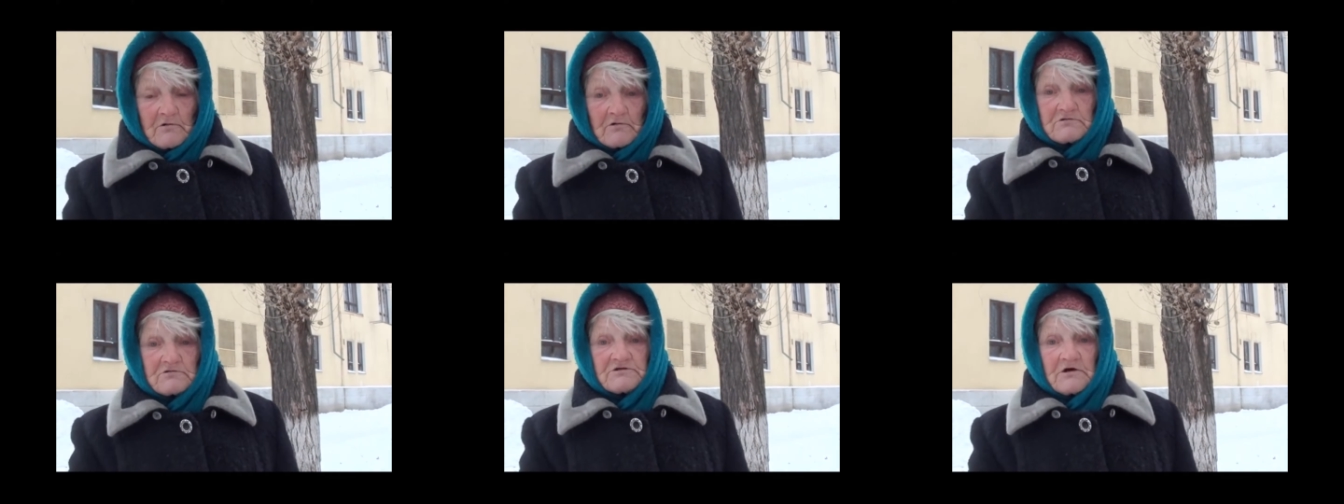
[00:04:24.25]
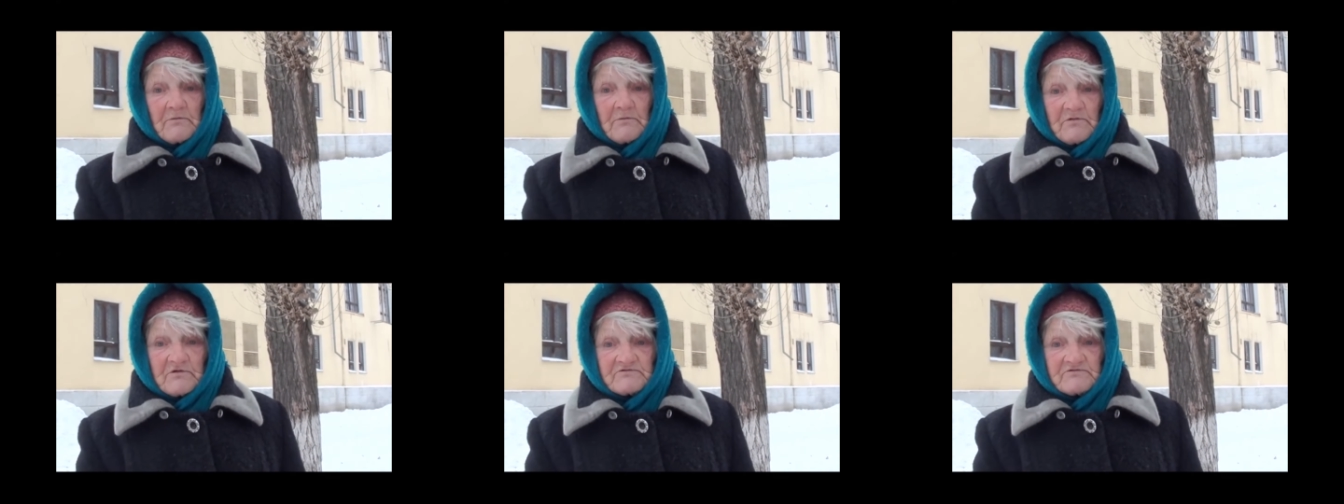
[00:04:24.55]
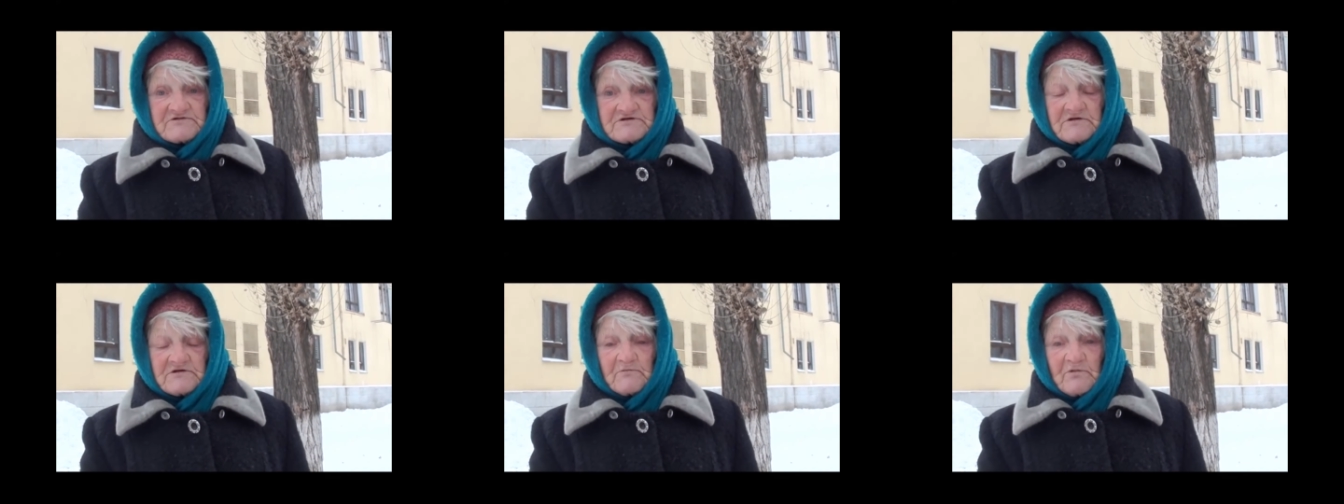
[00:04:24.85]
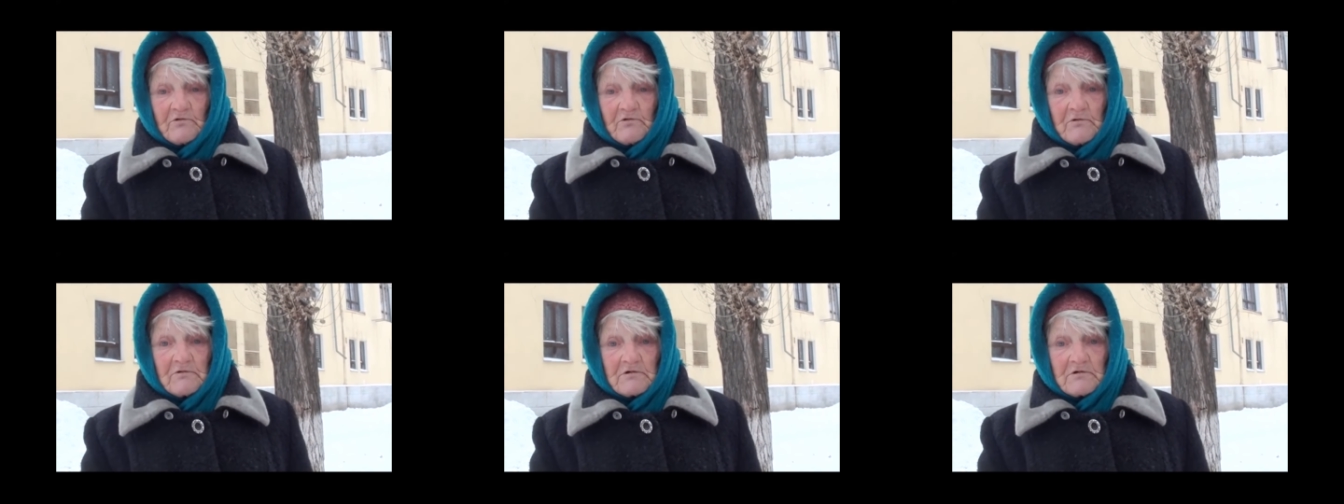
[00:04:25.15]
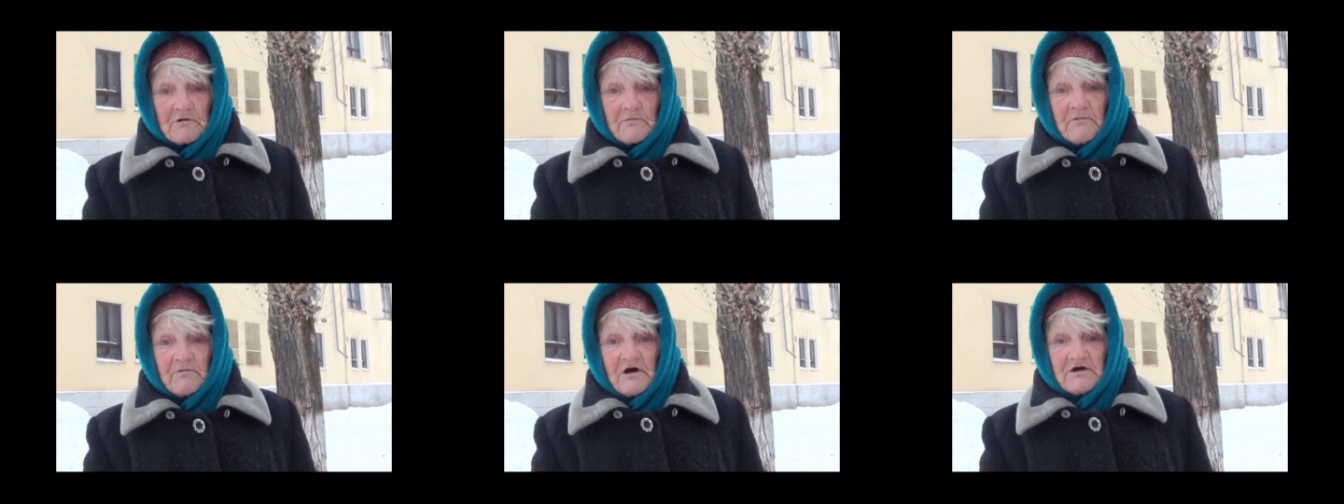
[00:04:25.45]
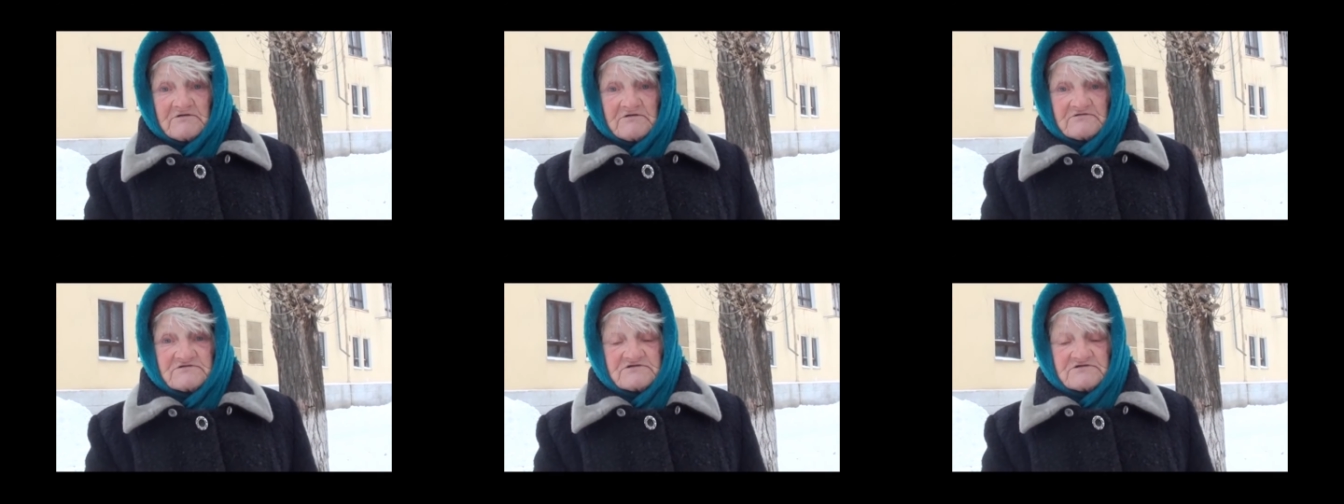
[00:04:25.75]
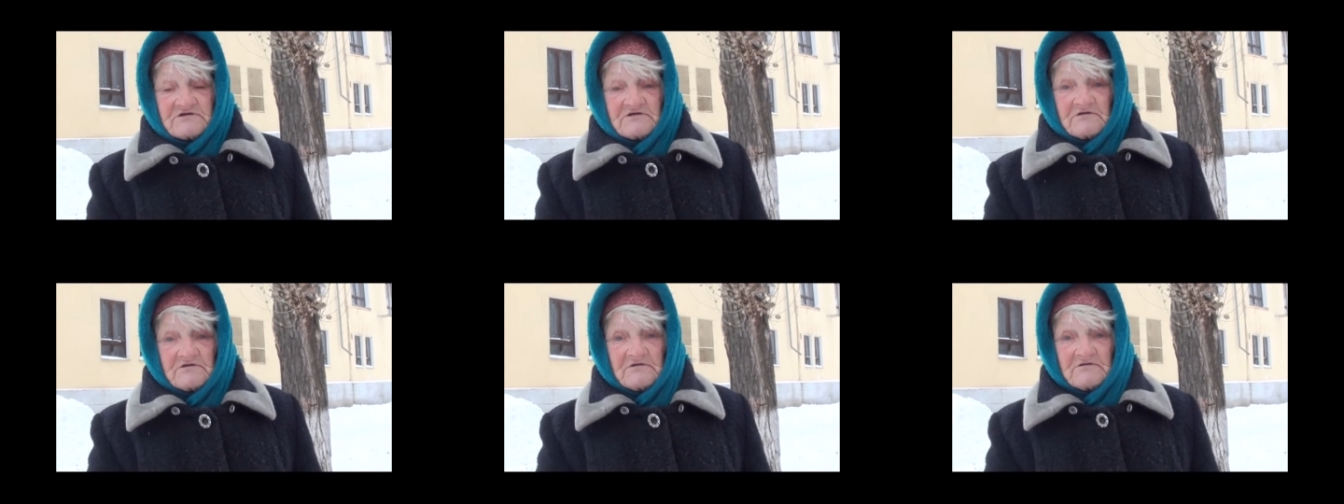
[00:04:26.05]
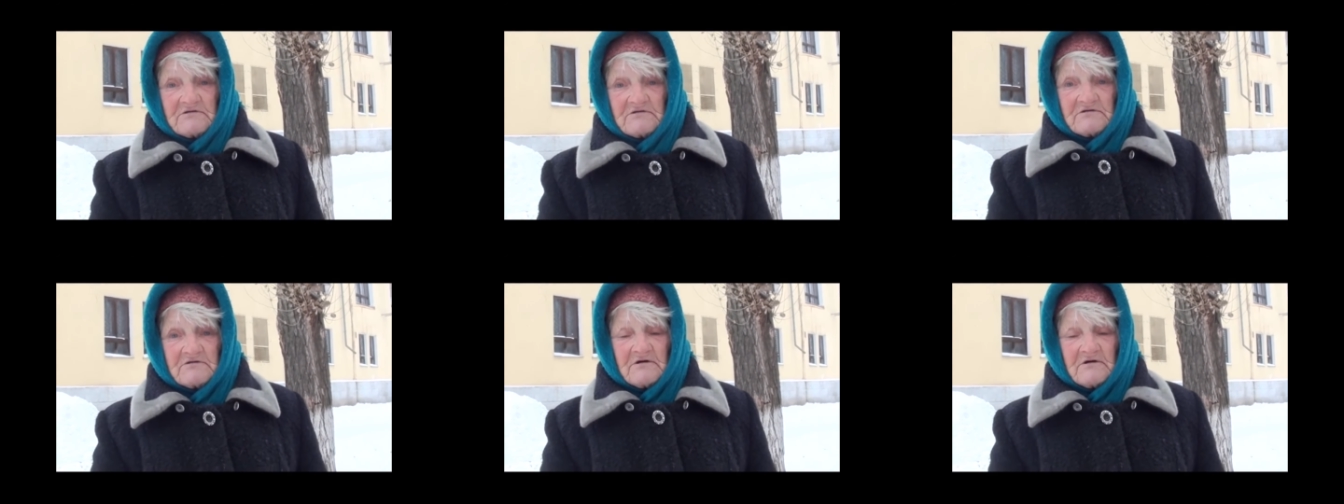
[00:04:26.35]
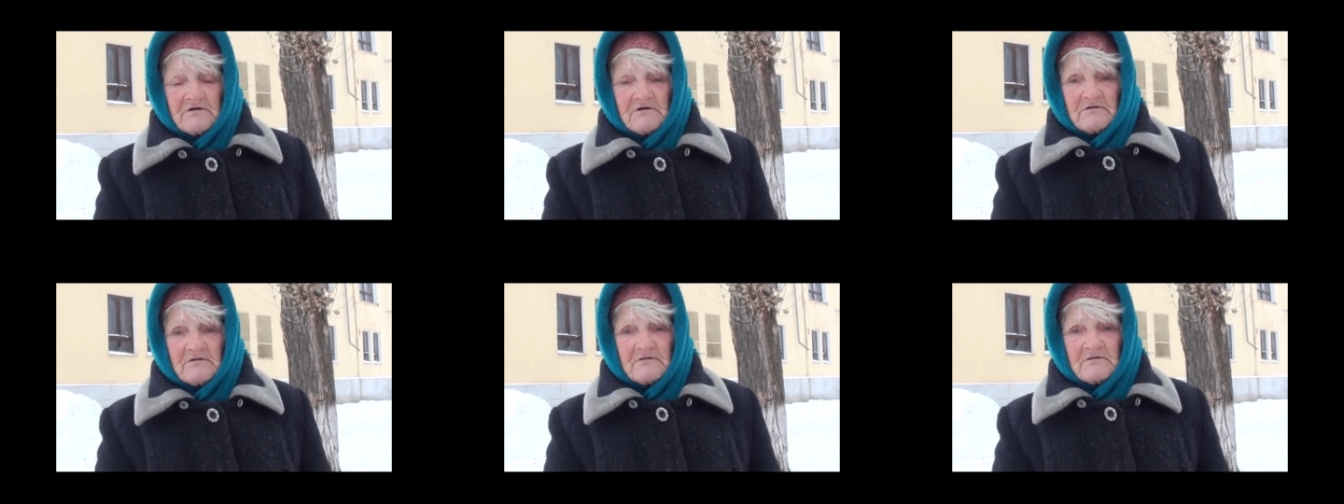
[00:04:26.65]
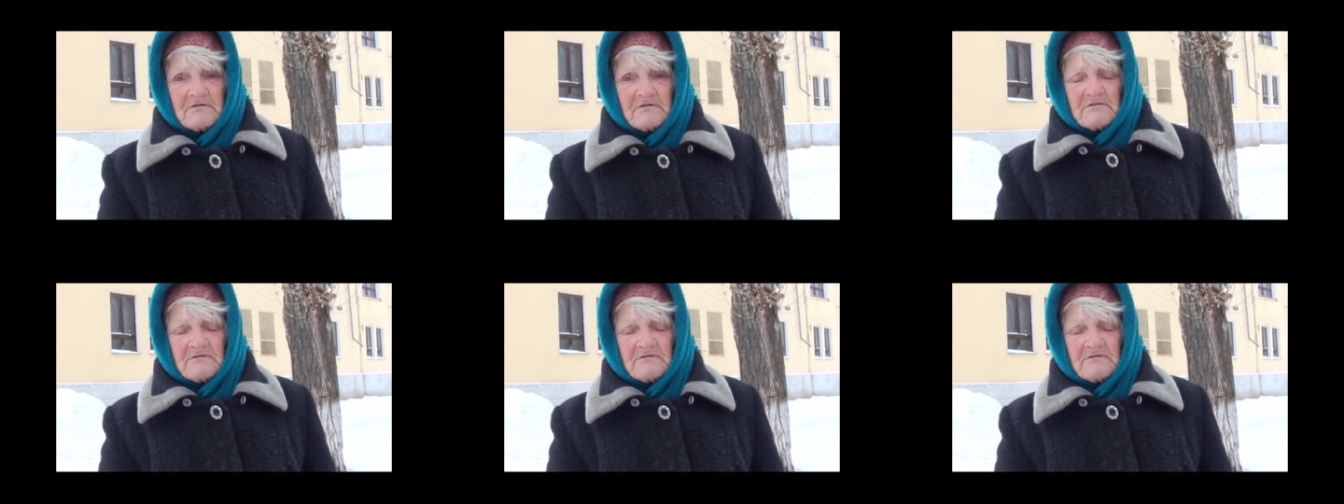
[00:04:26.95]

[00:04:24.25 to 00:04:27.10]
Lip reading: Everybody wondered, how do I have it?